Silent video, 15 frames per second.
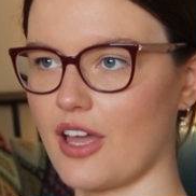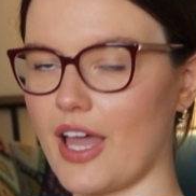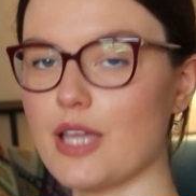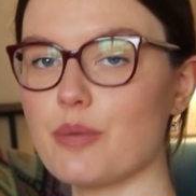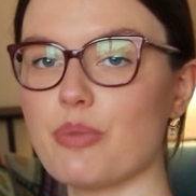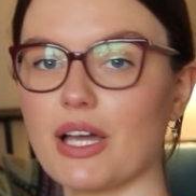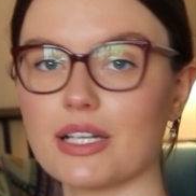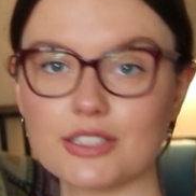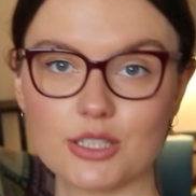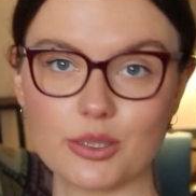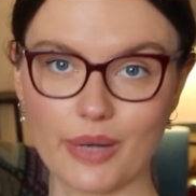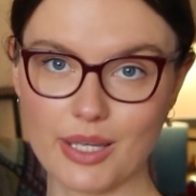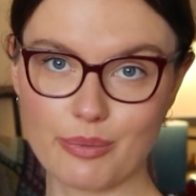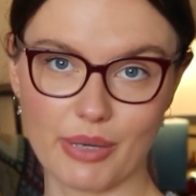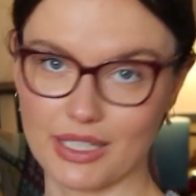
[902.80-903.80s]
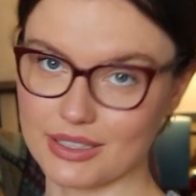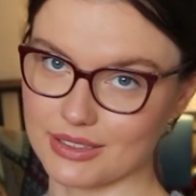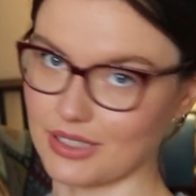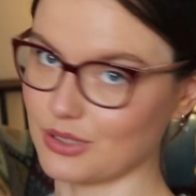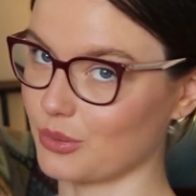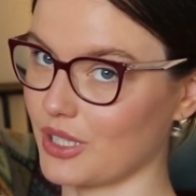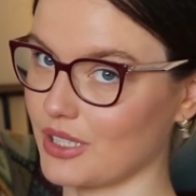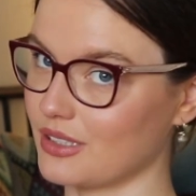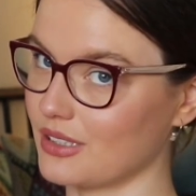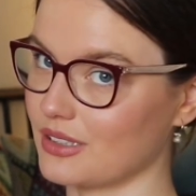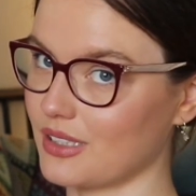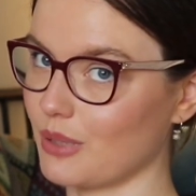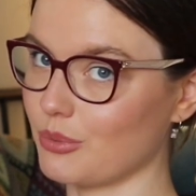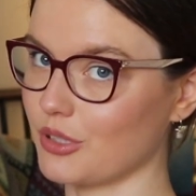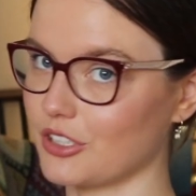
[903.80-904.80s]
apex to apex, as we has
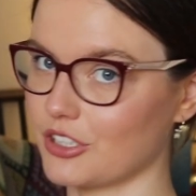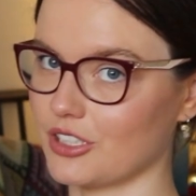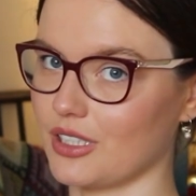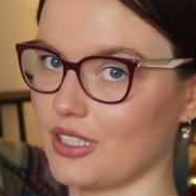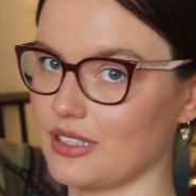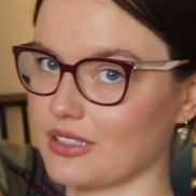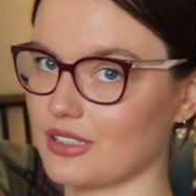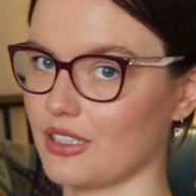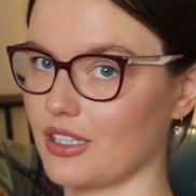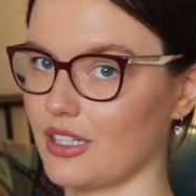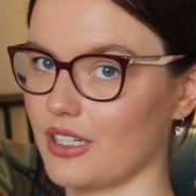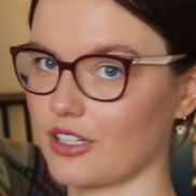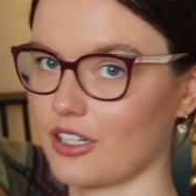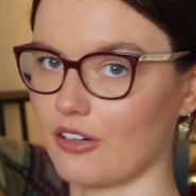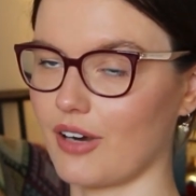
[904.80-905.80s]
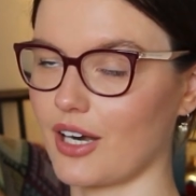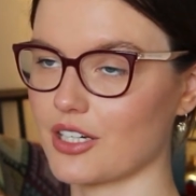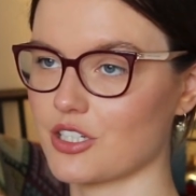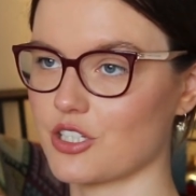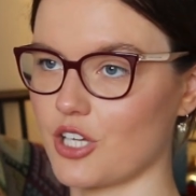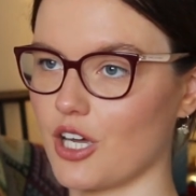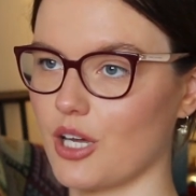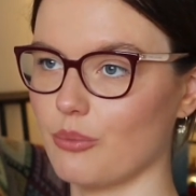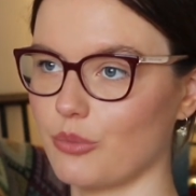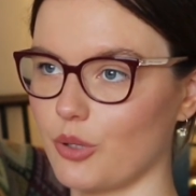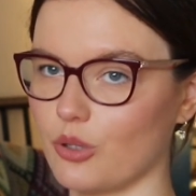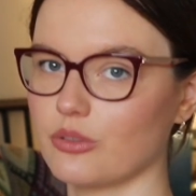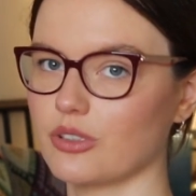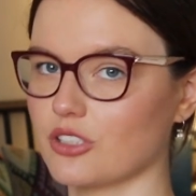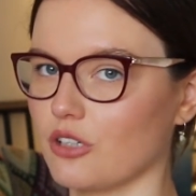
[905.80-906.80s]
established is the correct term,
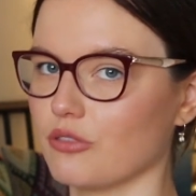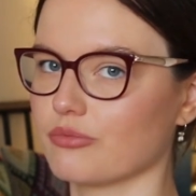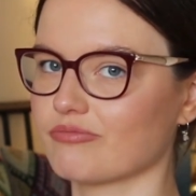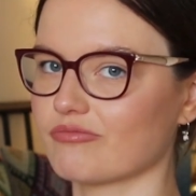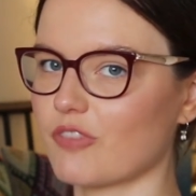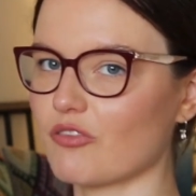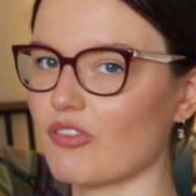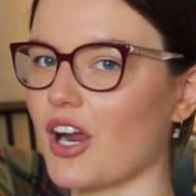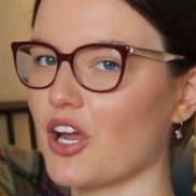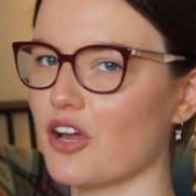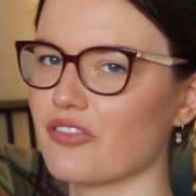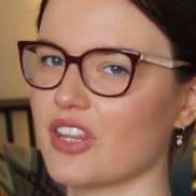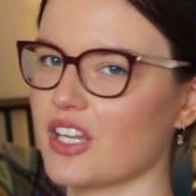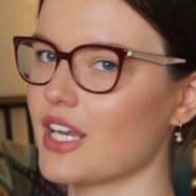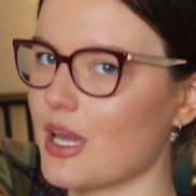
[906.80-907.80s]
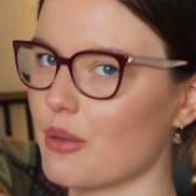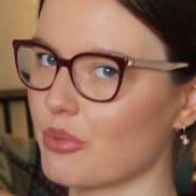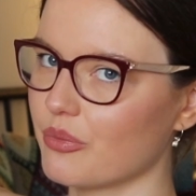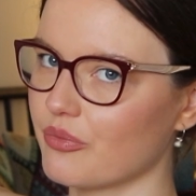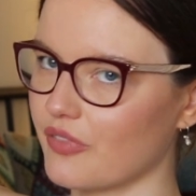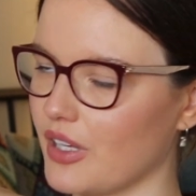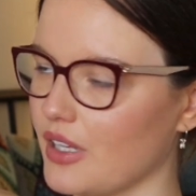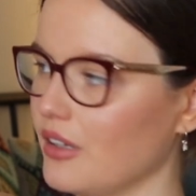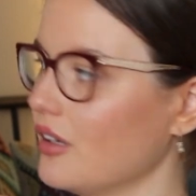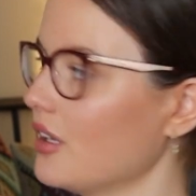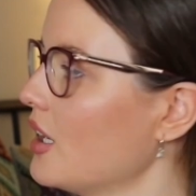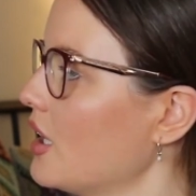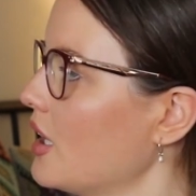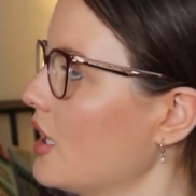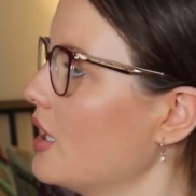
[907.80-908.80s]
but sort of right over the nip in
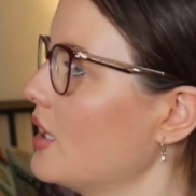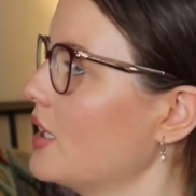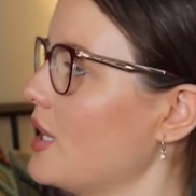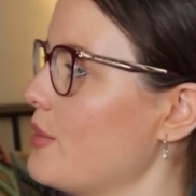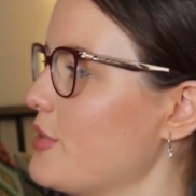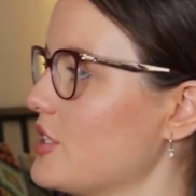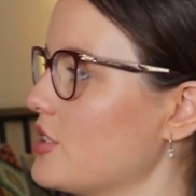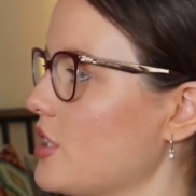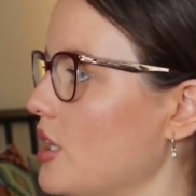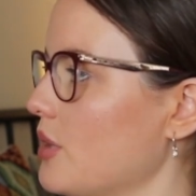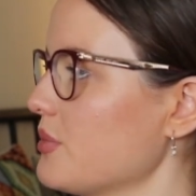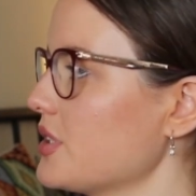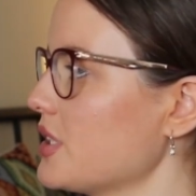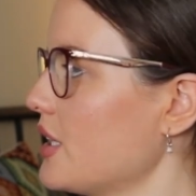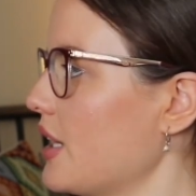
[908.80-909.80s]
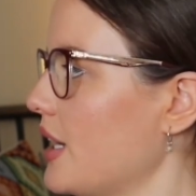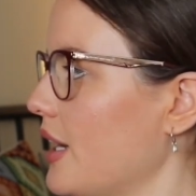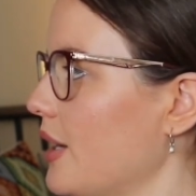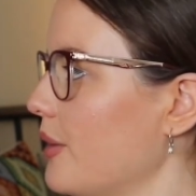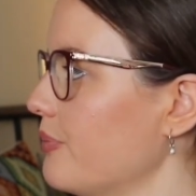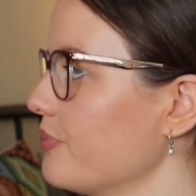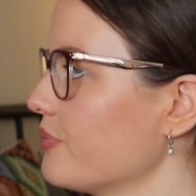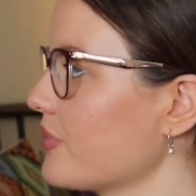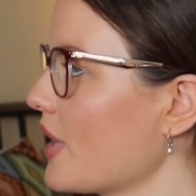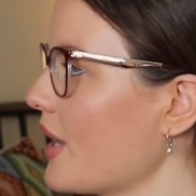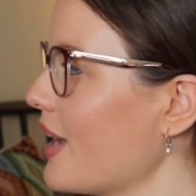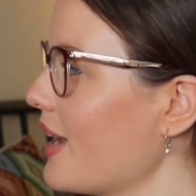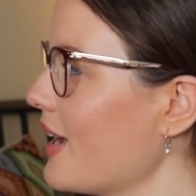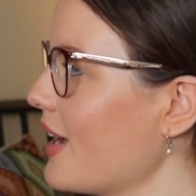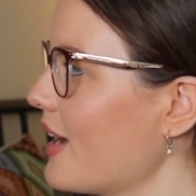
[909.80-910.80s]
layman's terms.
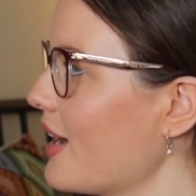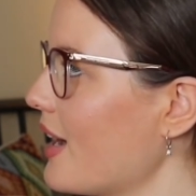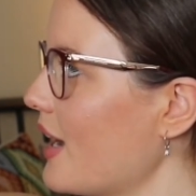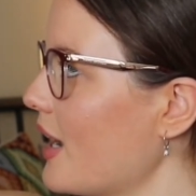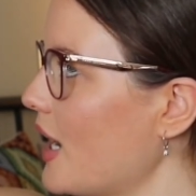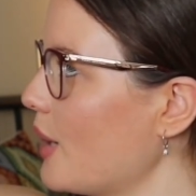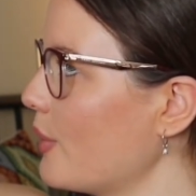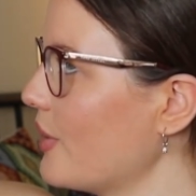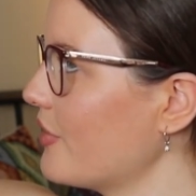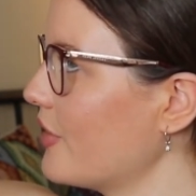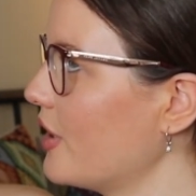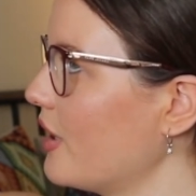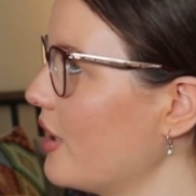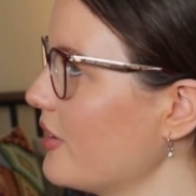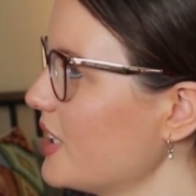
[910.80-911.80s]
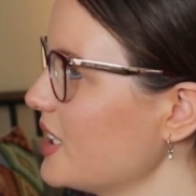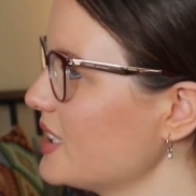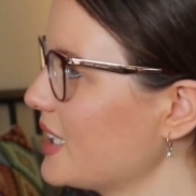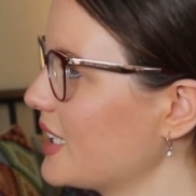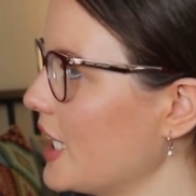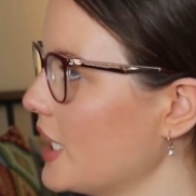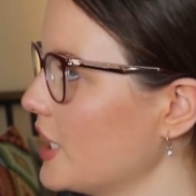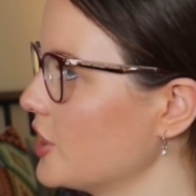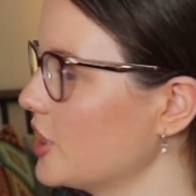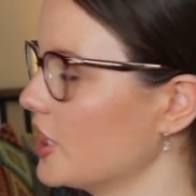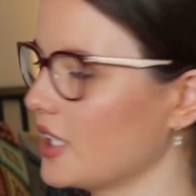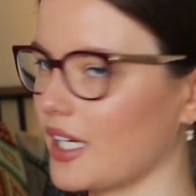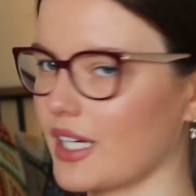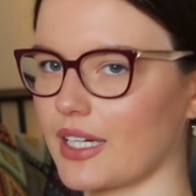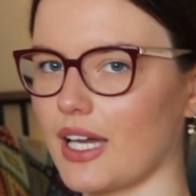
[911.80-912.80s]
However, on this
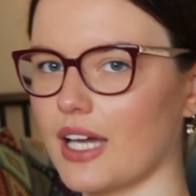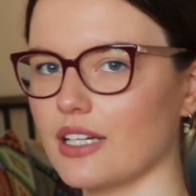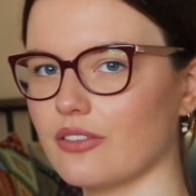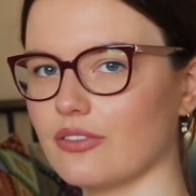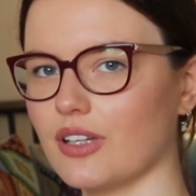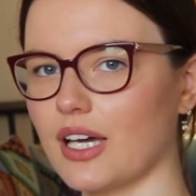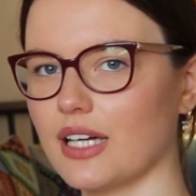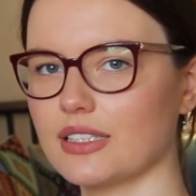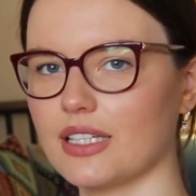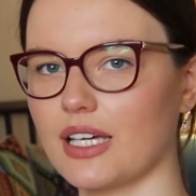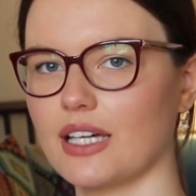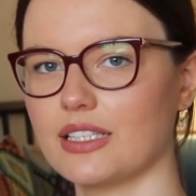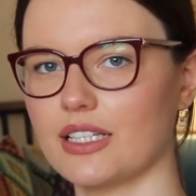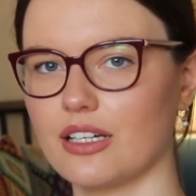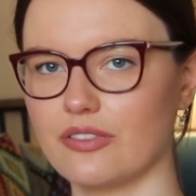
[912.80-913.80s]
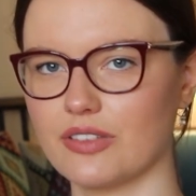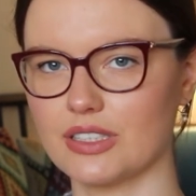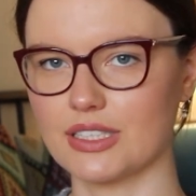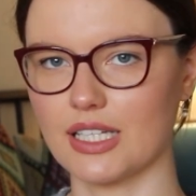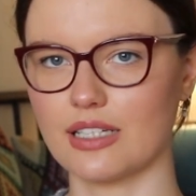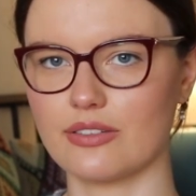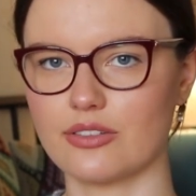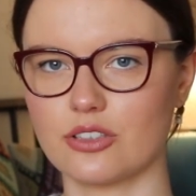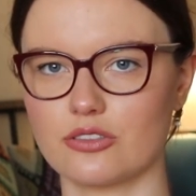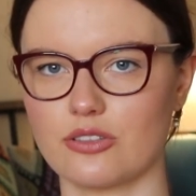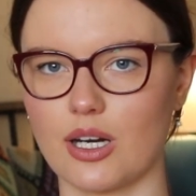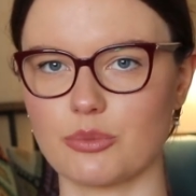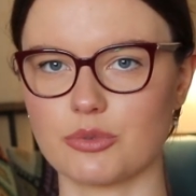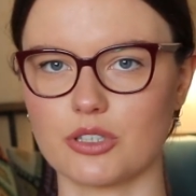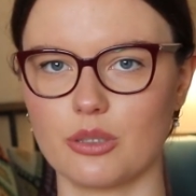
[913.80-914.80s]
occasion I kind of like the idea of, instead of the
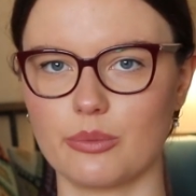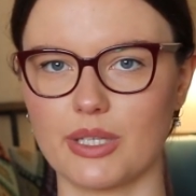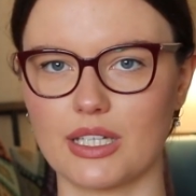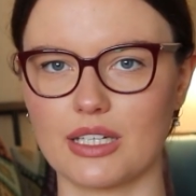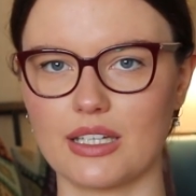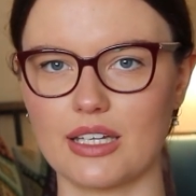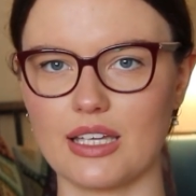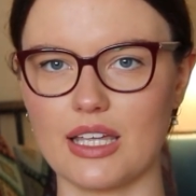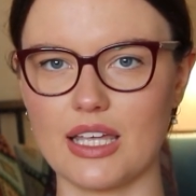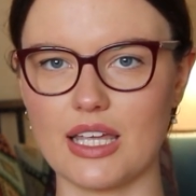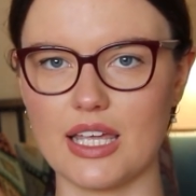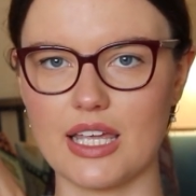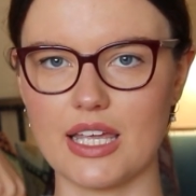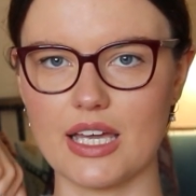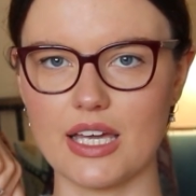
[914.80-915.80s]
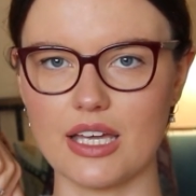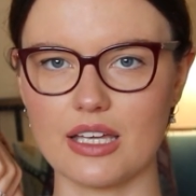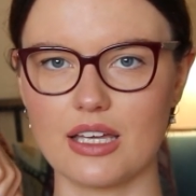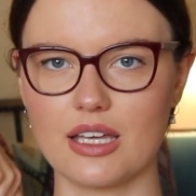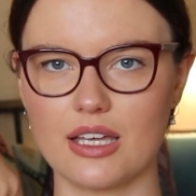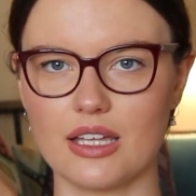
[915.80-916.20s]
straps coming here,